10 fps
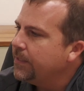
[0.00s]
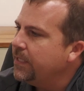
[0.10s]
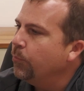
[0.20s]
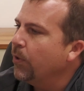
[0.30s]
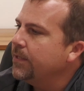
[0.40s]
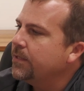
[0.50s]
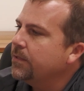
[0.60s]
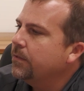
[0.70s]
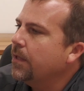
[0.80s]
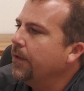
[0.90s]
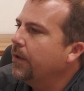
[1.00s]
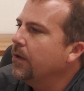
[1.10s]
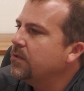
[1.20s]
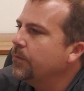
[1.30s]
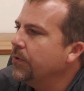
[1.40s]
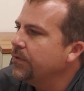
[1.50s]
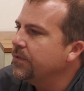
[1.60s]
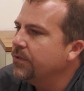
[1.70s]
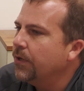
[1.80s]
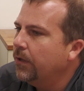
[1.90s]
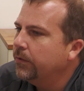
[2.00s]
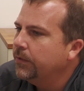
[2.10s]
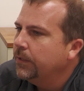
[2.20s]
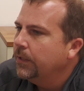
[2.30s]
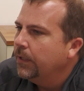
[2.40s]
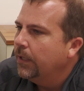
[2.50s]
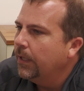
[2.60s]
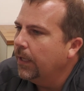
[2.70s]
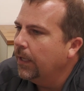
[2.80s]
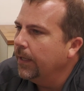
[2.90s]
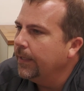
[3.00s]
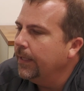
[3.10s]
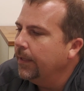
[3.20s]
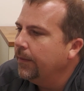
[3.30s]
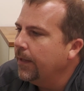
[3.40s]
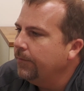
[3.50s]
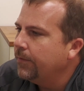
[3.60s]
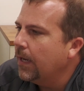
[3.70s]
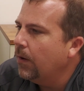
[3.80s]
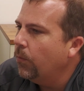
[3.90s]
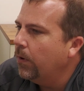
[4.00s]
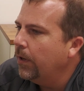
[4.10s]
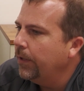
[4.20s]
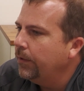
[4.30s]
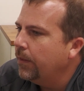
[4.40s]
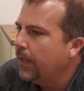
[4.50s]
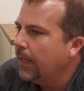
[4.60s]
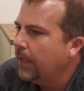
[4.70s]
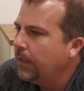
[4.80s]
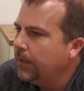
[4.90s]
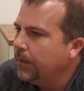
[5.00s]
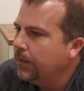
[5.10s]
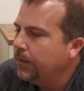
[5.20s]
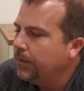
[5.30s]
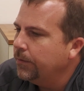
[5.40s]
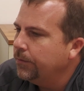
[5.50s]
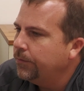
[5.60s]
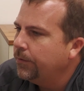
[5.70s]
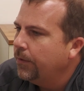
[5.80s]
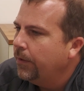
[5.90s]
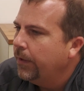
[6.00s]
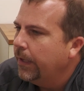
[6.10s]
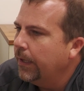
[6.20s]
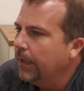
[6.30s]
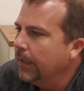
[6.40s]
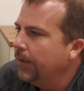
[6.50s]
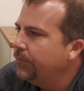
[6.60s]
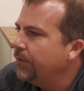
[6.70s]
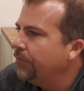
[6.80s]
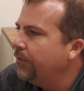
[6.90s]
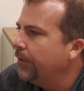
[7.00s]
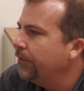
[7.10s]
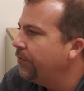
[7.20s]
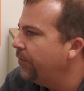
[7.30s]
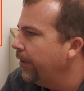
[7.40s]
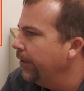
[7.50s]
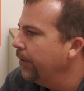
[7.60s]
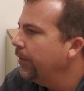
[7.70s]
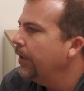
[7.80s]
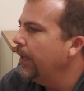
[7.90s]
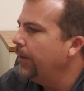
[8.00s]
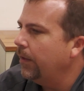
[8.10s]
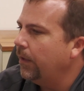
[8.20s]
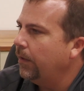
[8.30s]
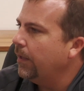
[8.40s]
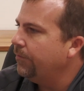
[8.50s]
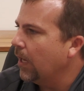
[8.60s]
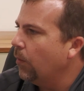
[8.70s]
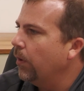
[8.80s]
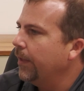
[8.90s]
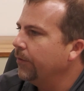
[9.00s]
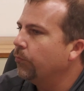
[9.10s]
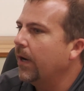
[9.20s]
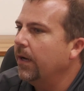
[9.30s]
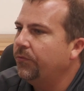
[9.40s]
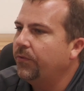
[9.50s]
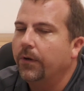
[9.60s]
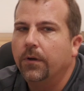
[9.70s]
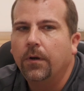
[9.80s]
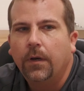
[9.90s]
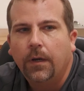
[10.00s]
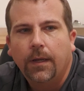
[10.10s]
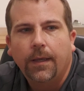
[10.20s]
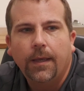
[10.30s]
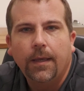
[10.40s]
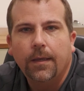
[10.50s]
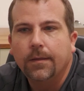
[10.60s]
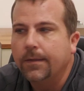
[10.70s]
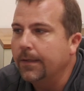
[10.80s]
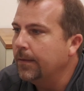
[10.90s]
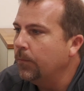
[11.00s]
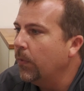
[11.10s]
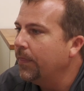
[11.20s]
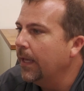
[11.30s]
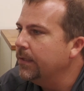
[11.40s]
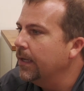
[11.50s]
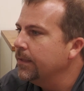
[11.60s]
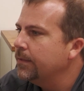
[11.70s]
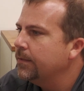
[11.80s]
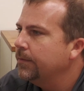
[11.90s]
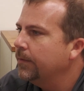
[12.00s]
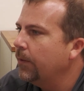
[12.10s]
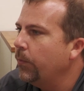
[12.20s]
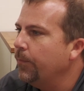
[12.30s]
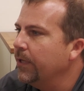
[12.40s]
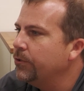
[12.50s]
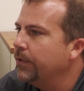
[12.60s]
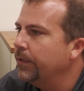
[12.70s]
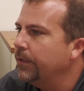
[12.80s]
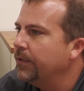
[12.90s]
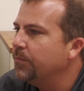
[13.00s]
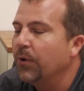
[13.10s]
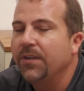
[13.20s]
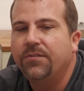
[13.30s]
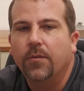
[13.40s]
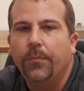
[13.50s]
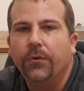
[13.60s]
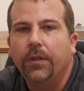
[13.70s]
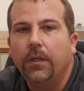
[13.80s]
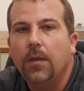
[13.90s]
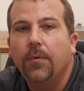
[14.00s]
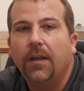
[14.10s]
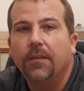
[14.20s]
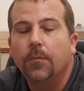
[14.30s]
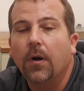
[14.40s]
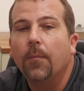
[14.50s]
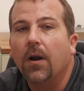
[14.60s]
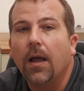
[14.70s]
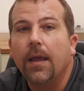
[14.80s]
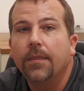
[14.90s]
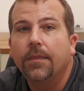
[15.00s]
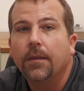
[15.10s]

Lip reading: T-braces that the customer has installed. Again, they've got one that is left of center, and then they've got one that's right of center. And what that does, like we mentioned, it's bracing the building, keeping it at the proper height.